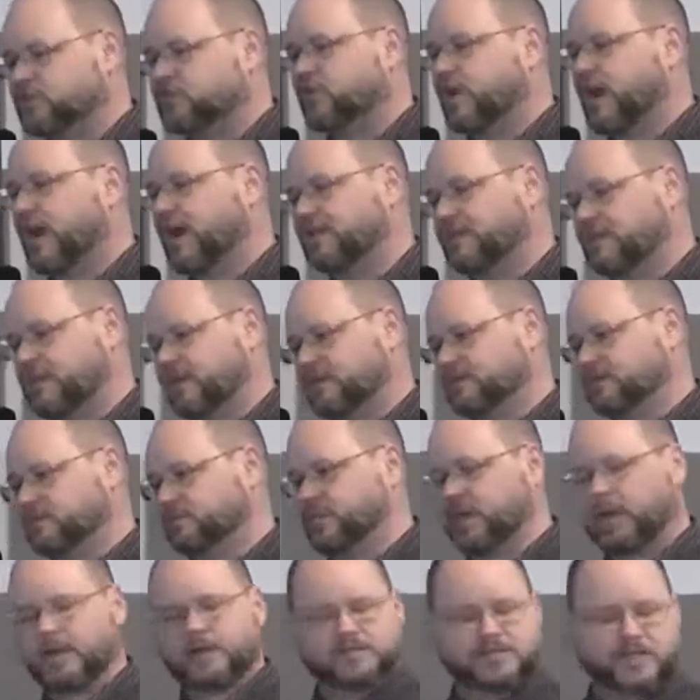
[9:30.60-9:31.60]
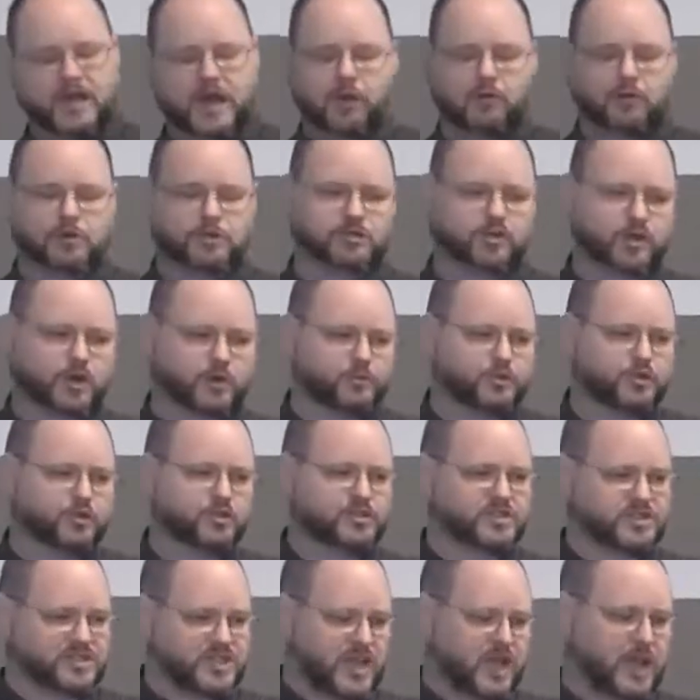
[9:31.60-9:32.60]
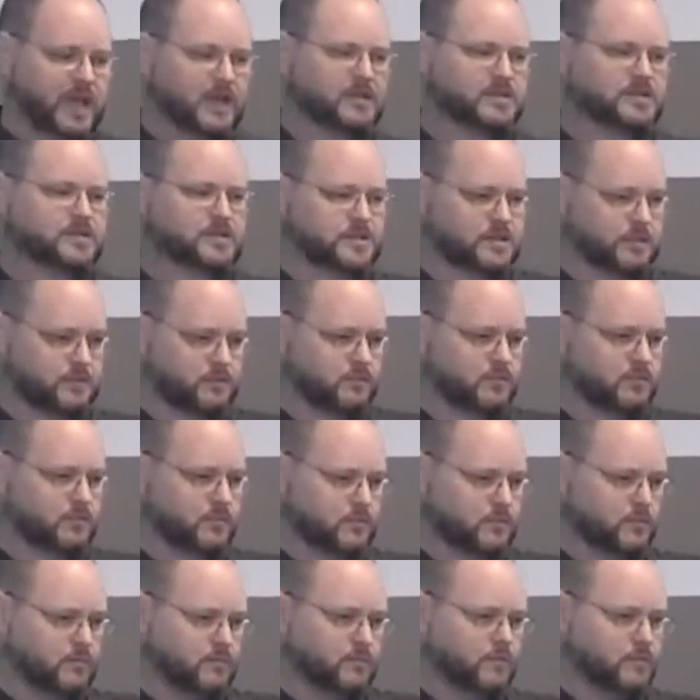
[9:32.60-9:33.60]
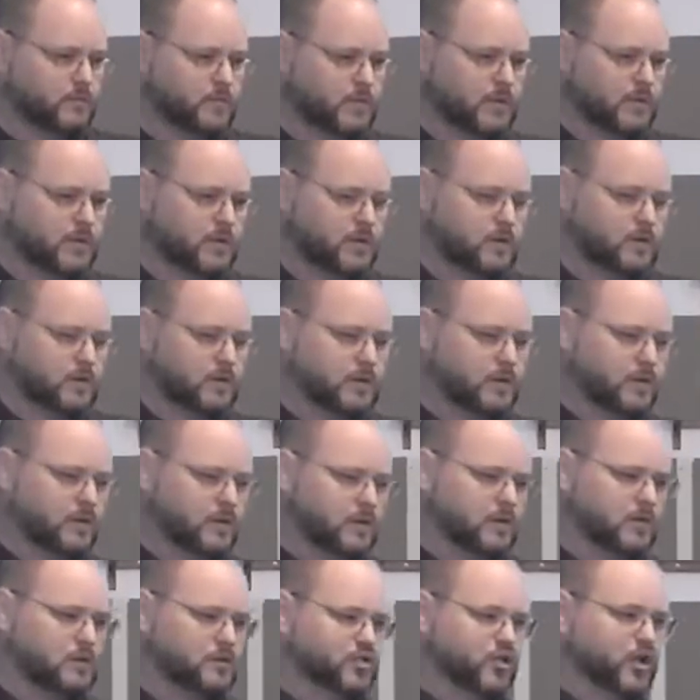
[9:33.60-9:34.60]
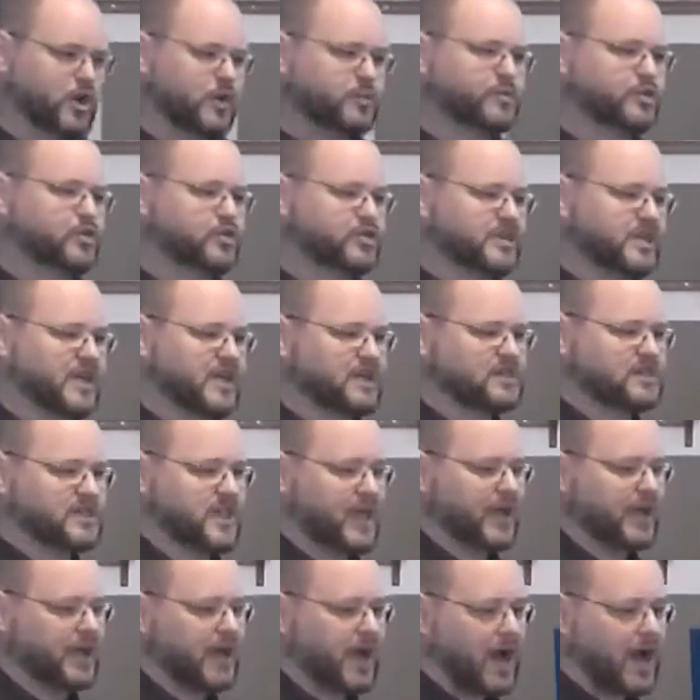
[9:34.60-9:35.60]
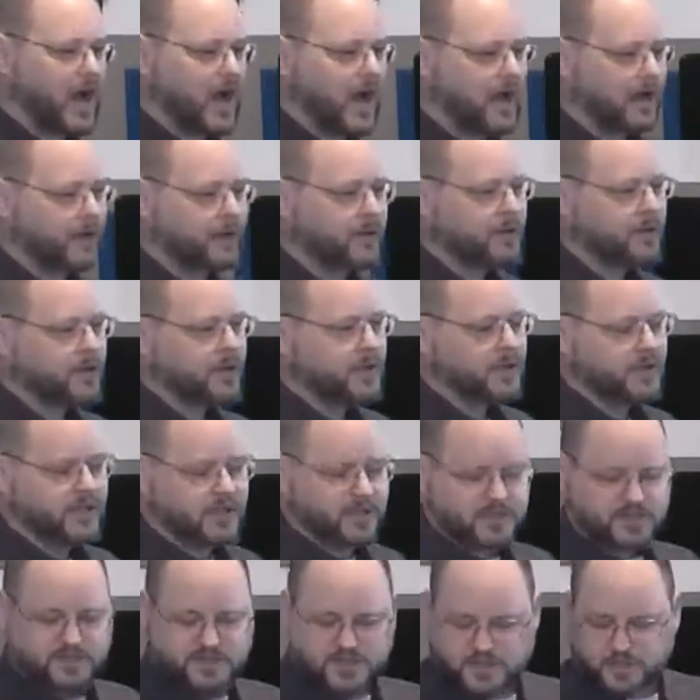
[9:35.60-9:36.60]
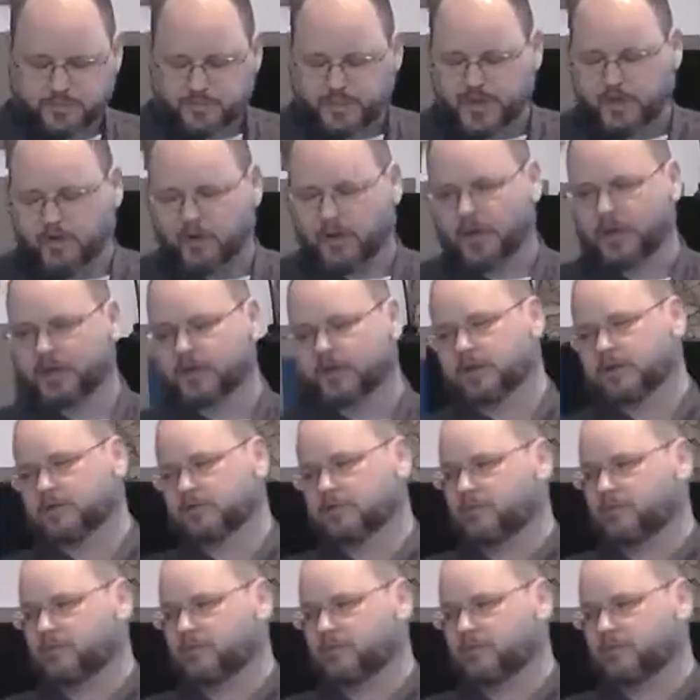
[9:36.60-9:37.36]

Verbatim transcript: tritheism. That is not what Scripture says. Scripture says that God is spirit.